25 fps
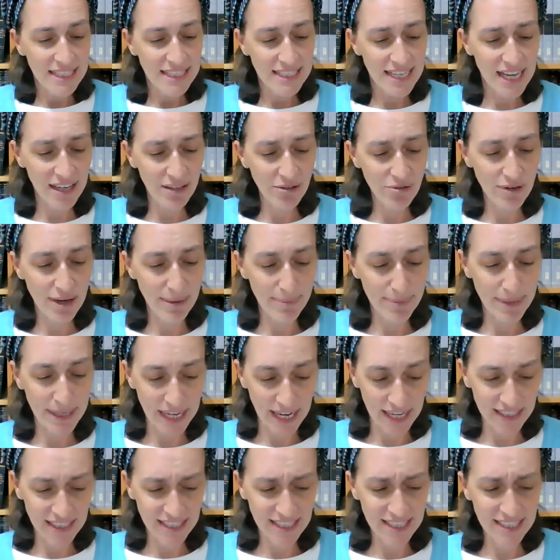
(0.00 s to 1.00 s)
Tanu
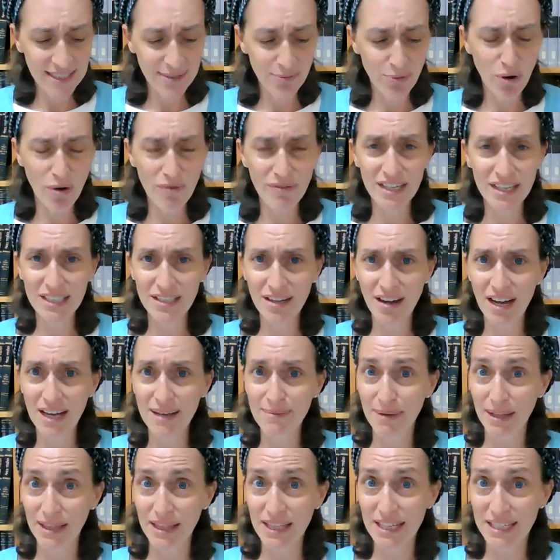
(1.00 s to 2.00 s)
Rabbanan, since we're already talking
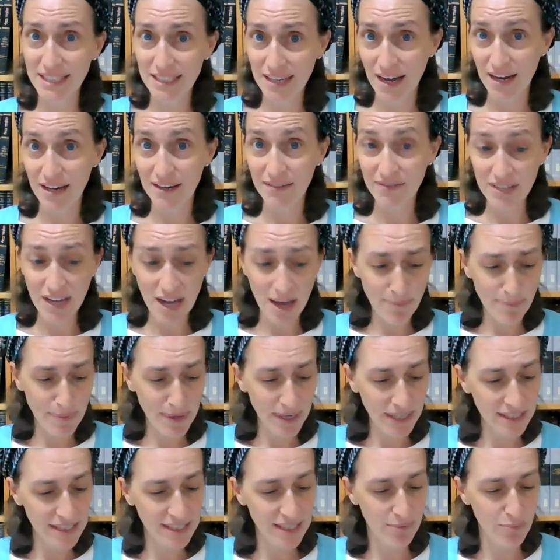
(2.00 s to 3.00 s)
about these kind of
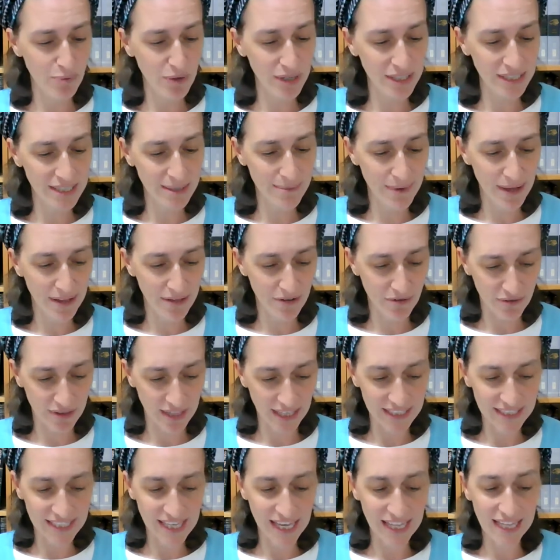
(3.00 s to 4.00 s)
topics, they bring some other
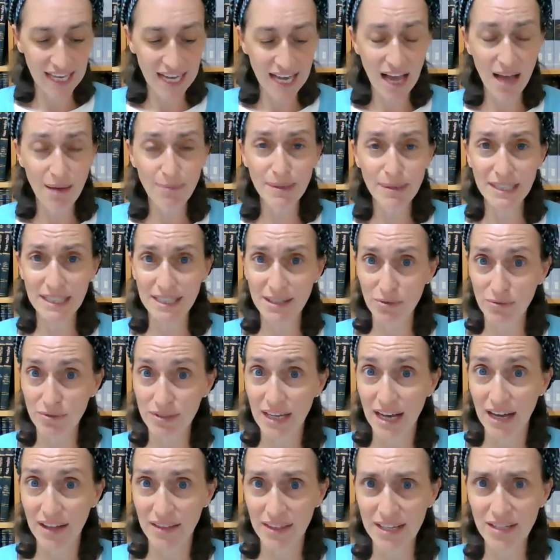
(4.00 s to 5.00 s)
things. Halacha
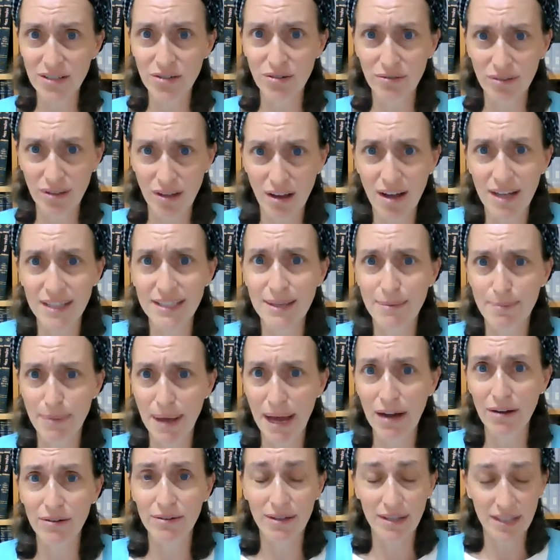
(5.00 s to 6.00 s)
b'su'uda, these are laws
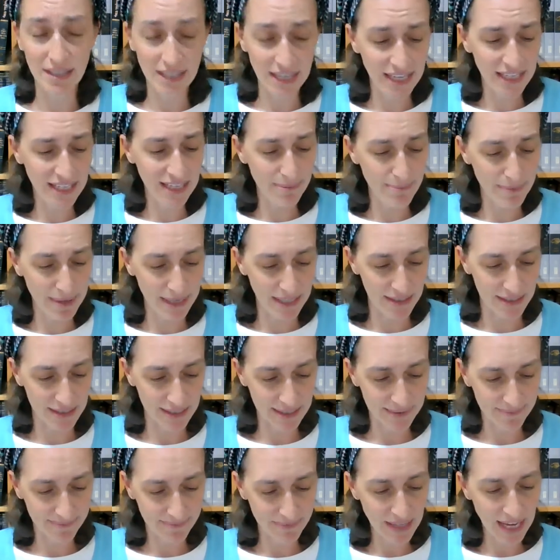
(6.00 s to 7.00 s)
about eating meals.
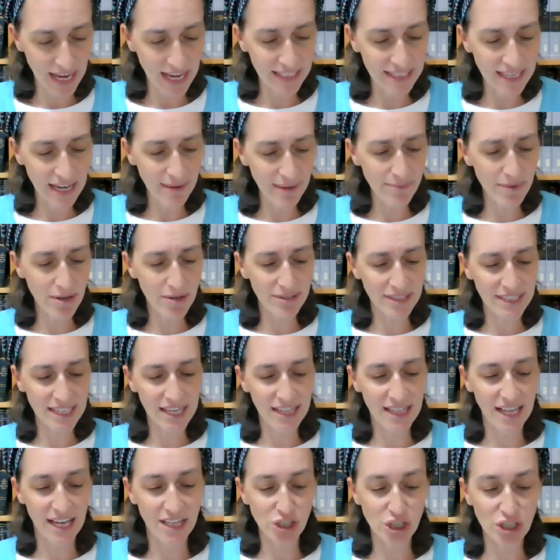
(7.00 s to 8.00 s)
Adam yotze
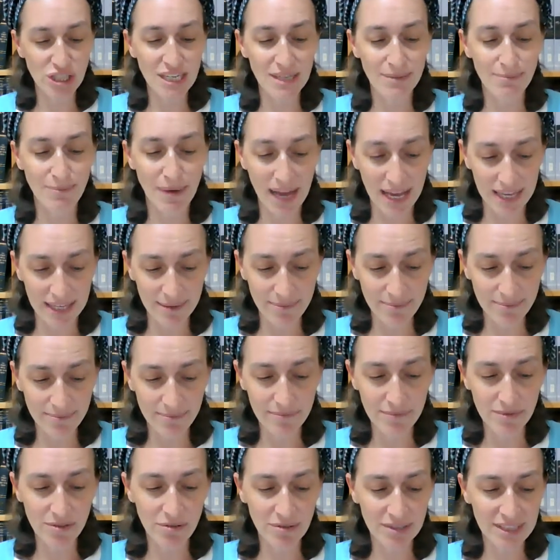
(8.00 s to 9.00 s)
lashtin mayim,
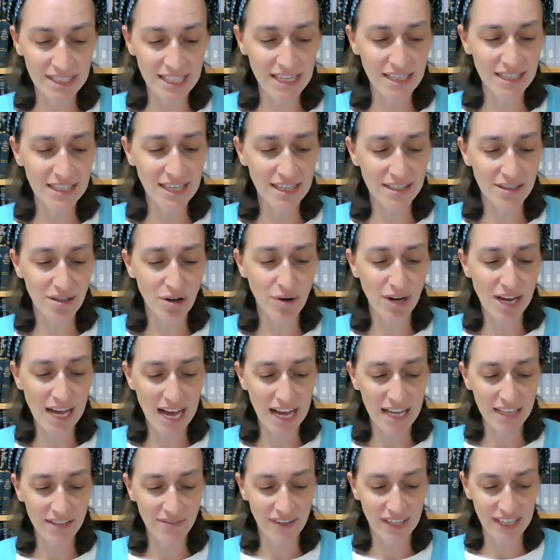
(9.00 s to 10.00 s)
notel yado
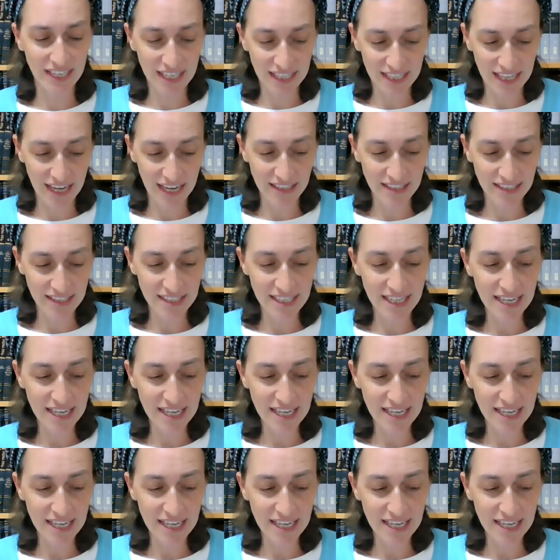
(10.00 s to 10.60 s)
chat v'nichnas.